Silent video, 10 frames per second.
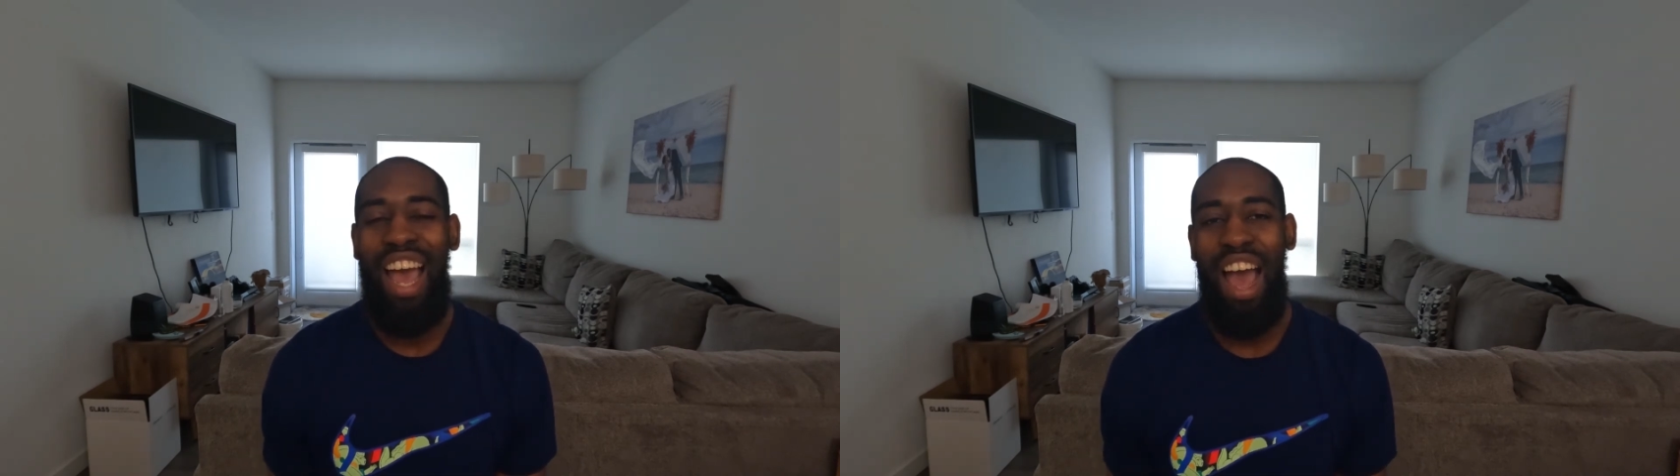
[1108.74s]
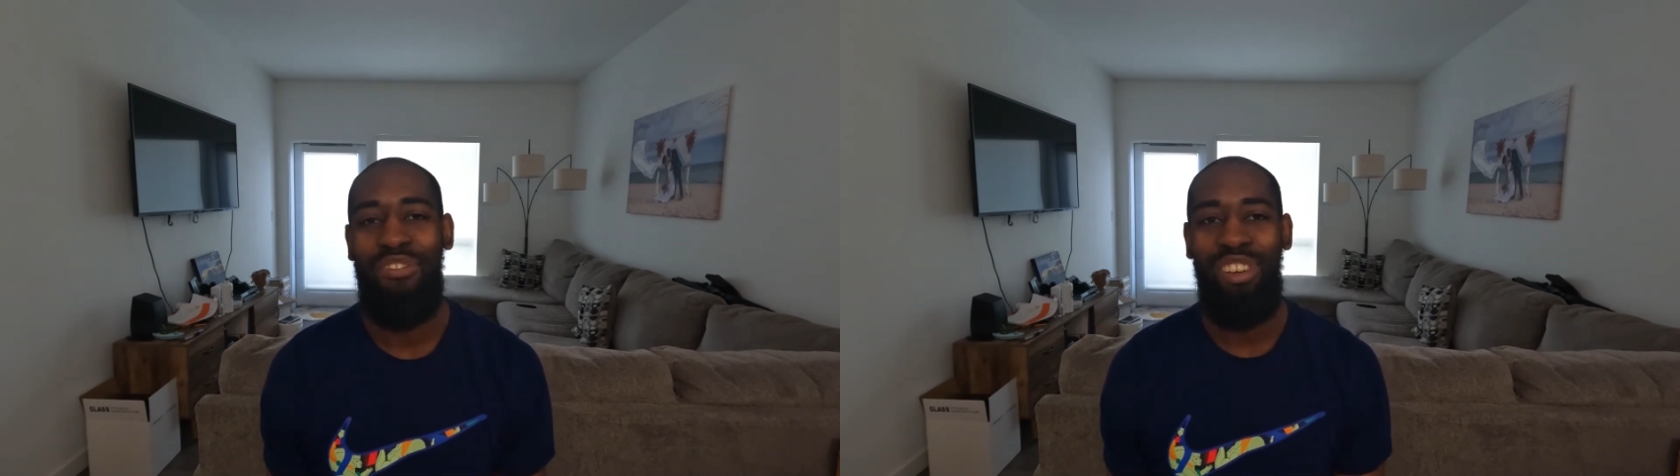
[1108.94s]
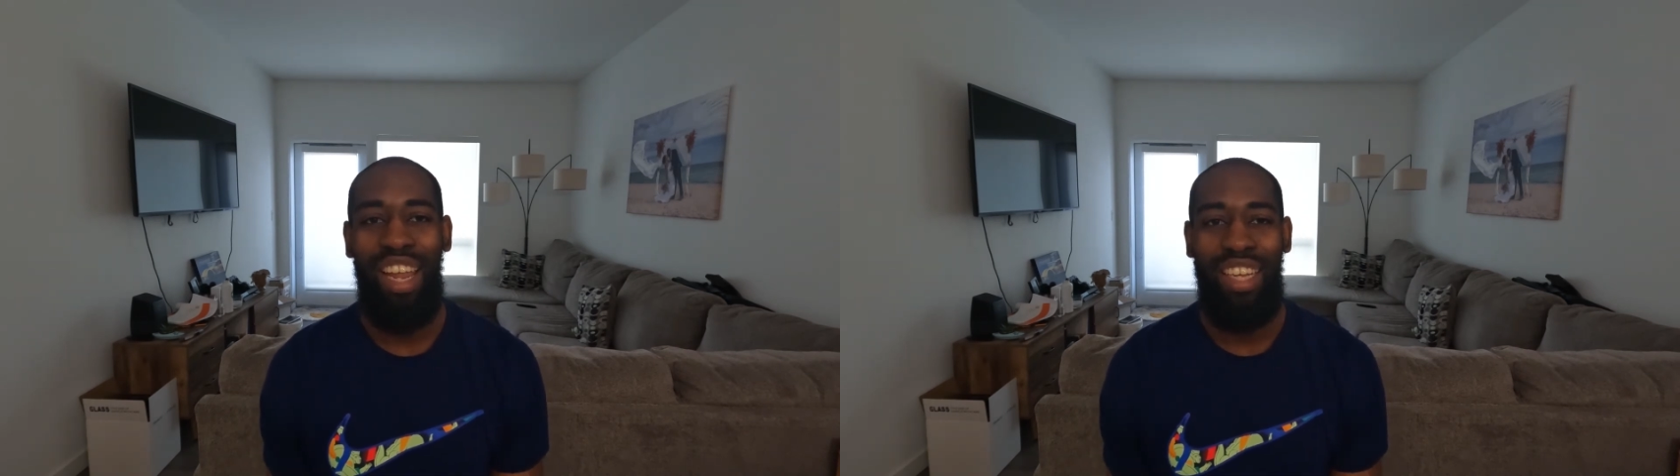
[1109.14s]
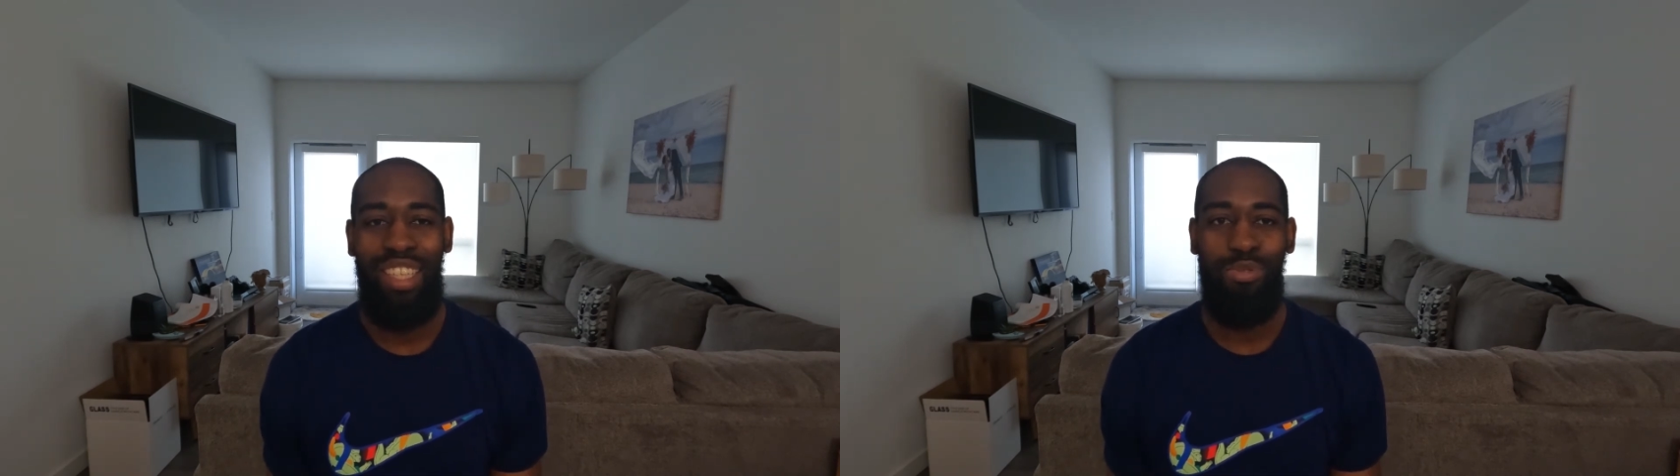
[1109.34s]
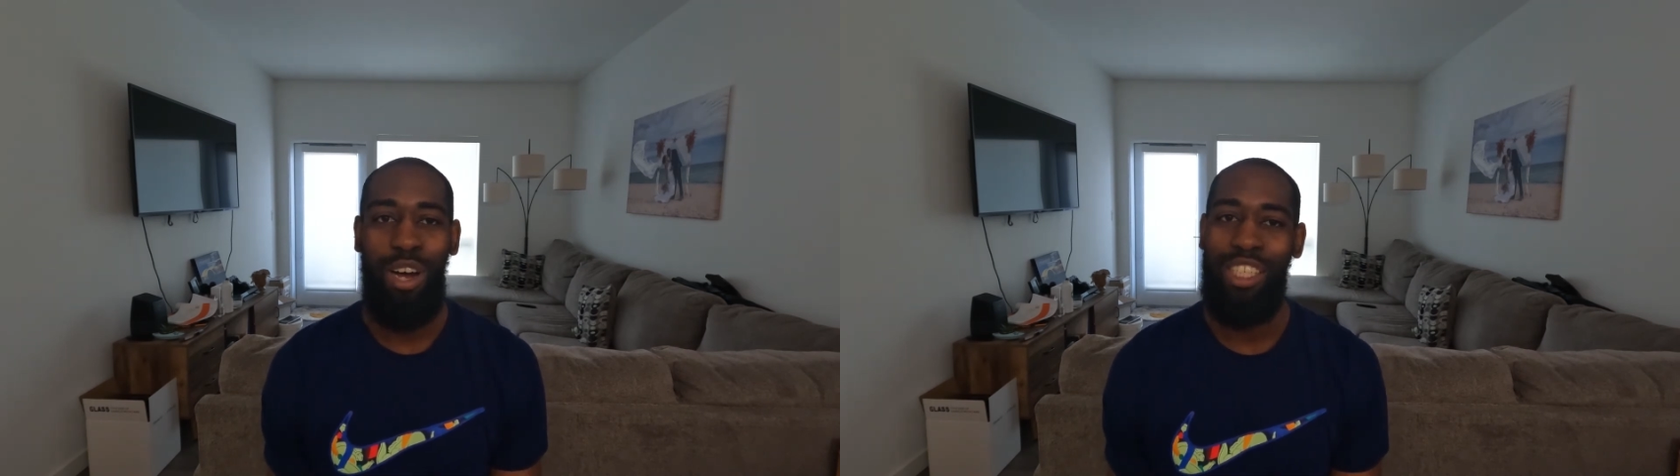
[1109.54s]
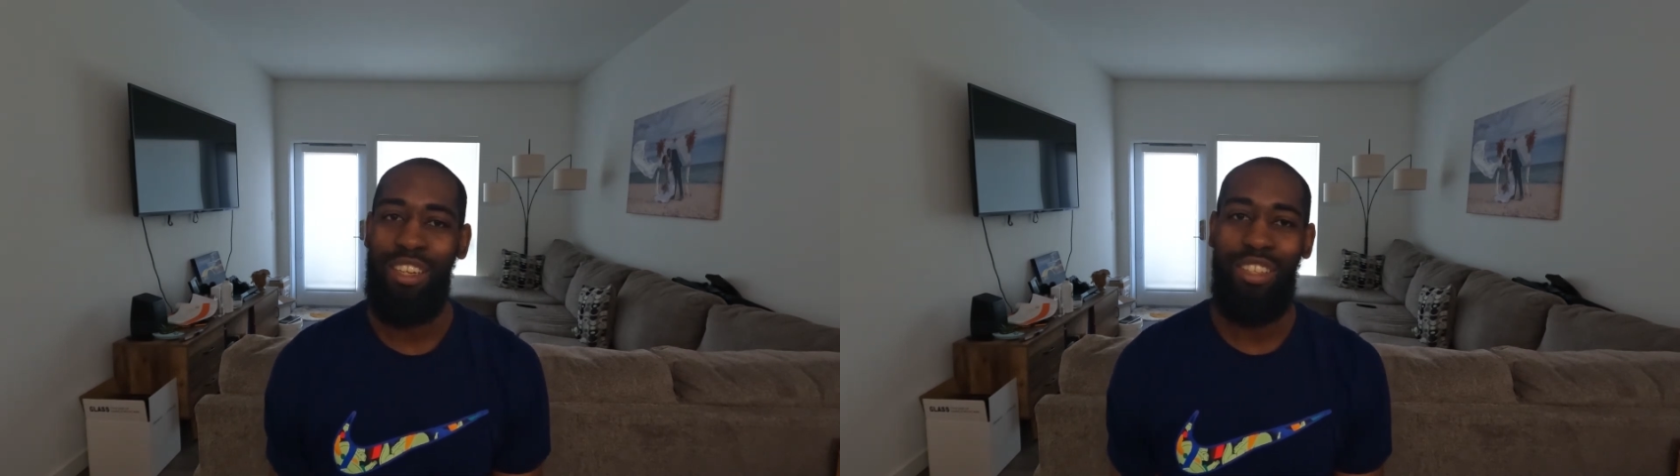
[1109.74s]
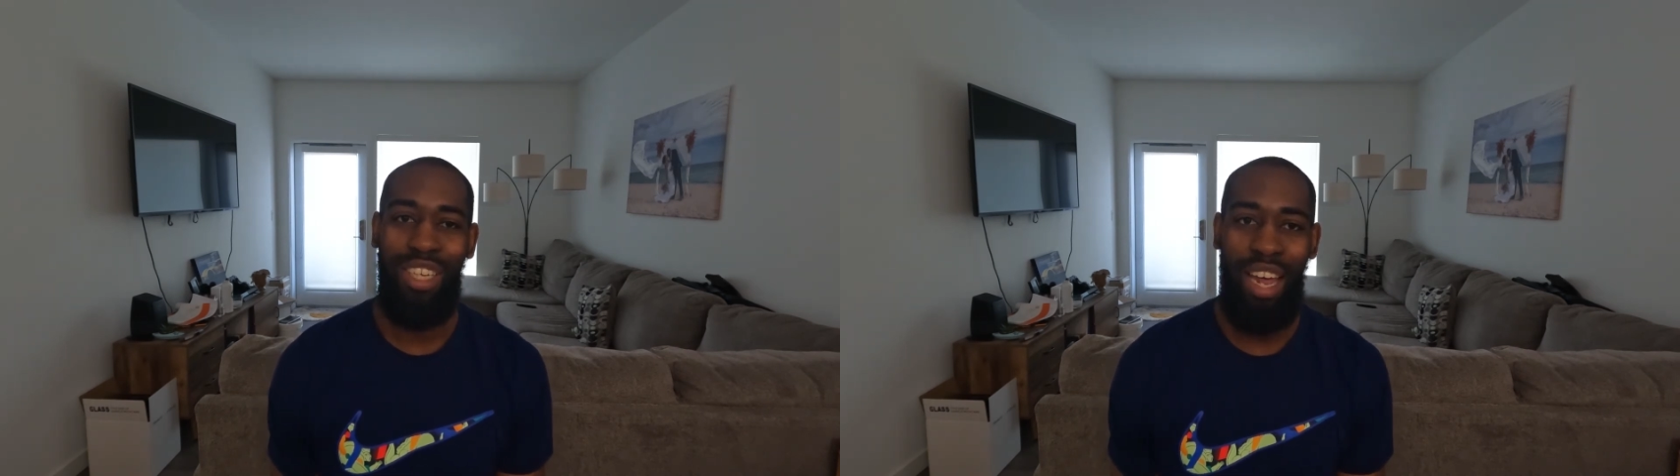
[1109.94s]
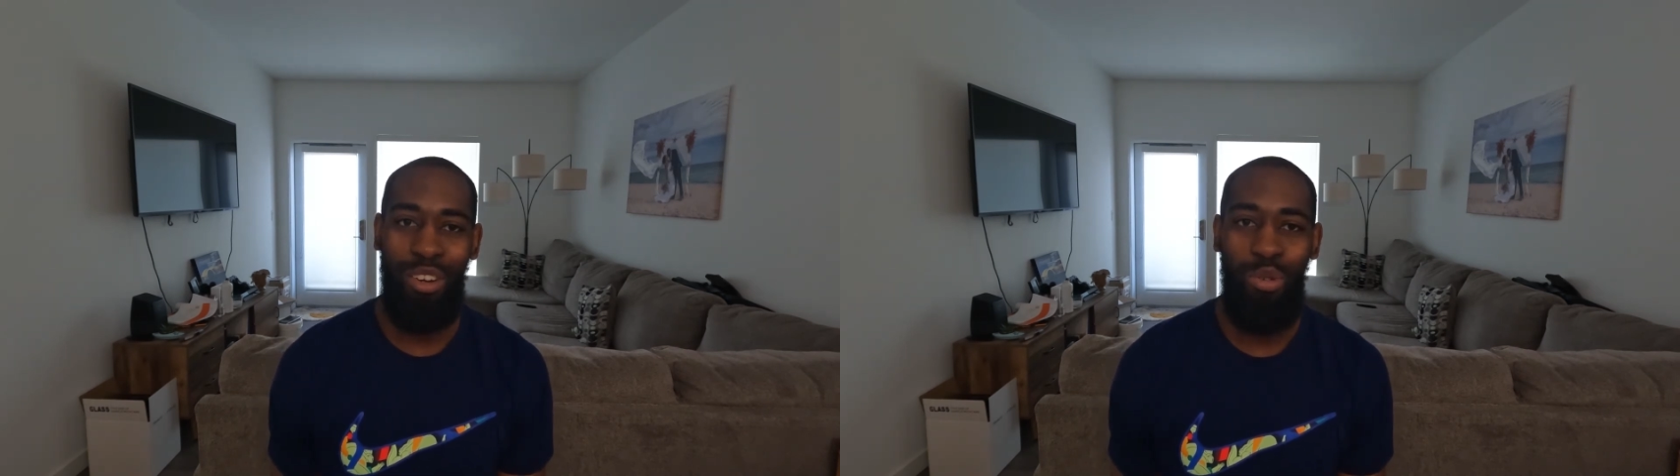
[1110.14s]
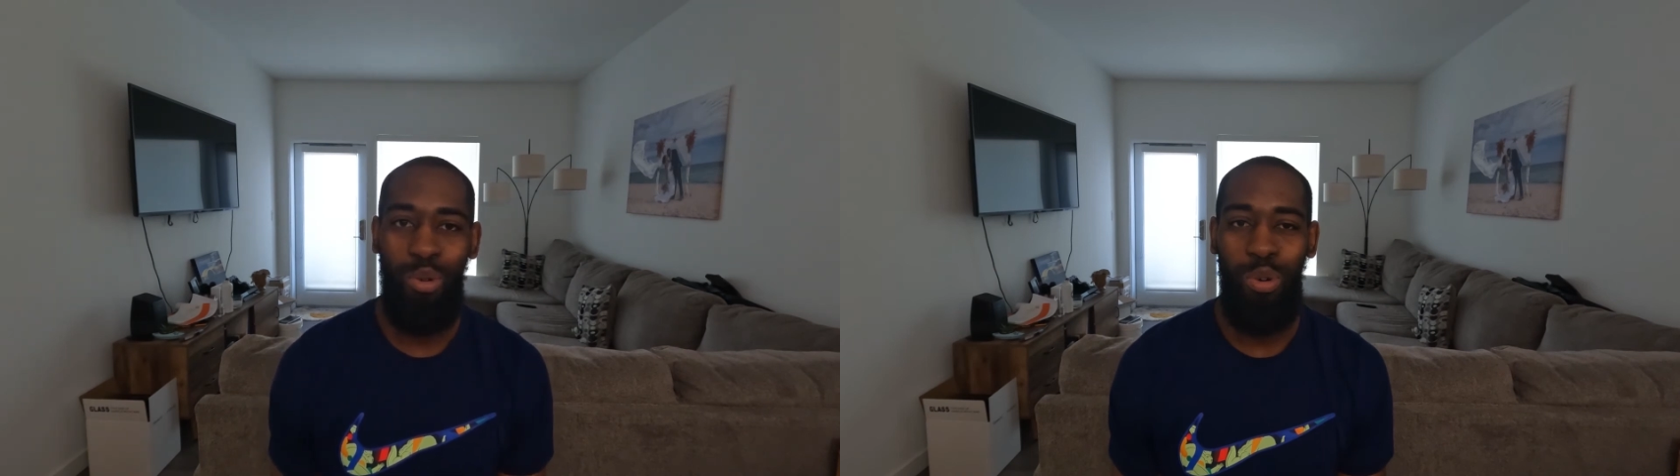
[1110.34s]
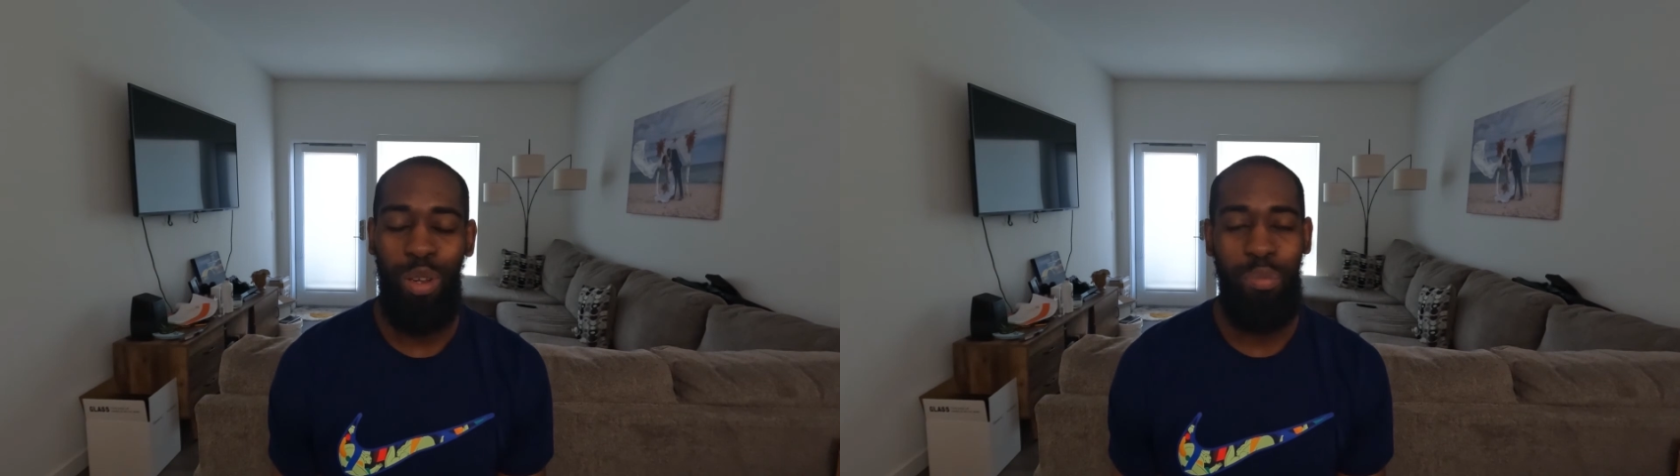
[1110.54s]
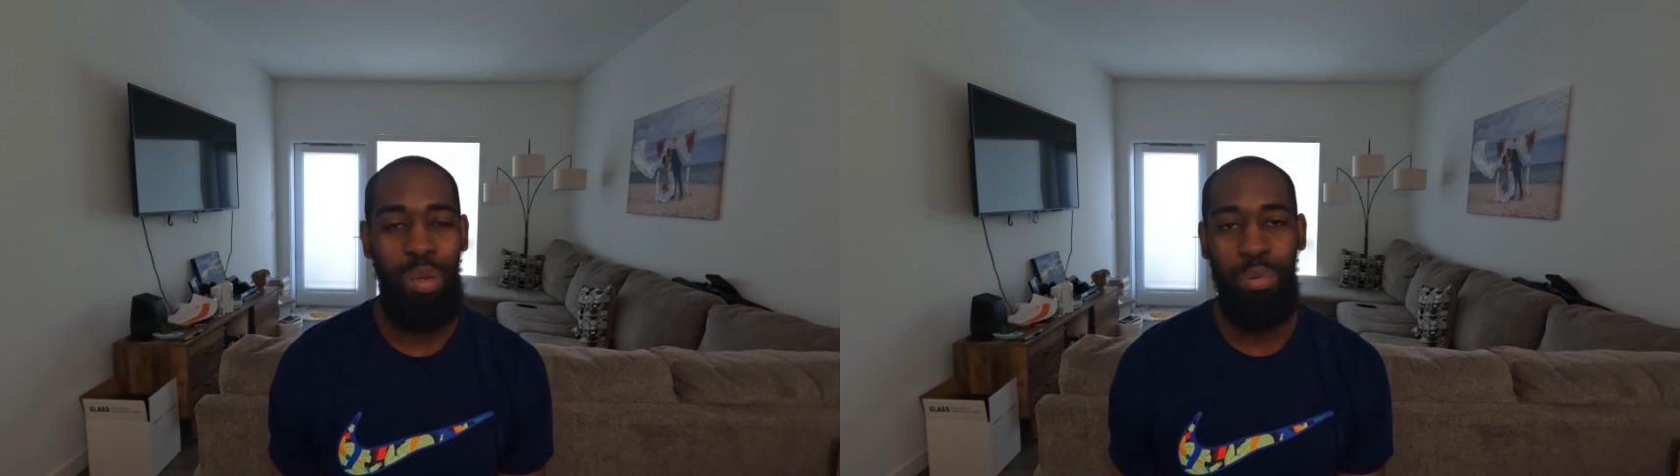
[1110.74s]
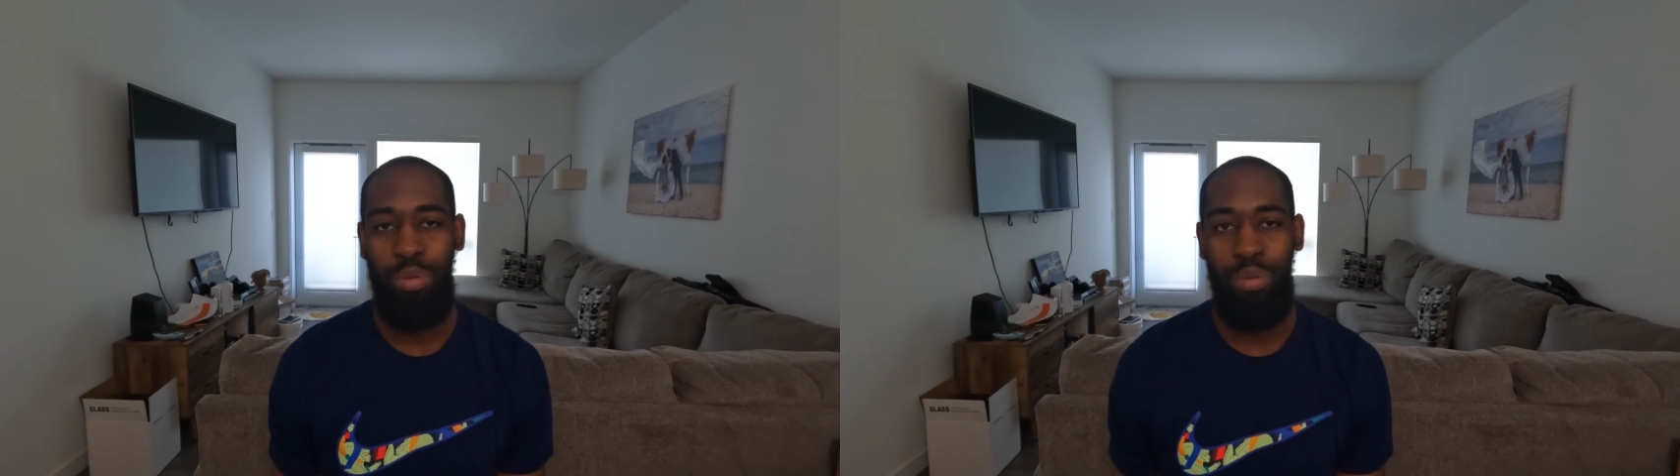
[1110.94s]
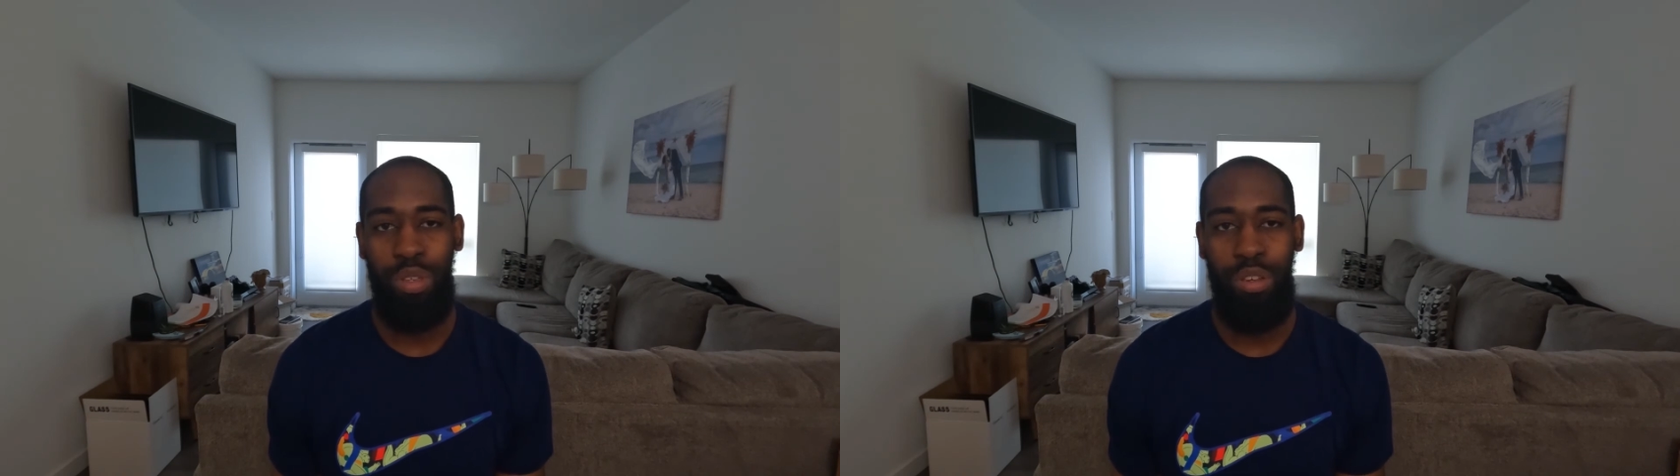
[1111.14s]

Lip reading: I feel like this watch looks kind of cool, and people,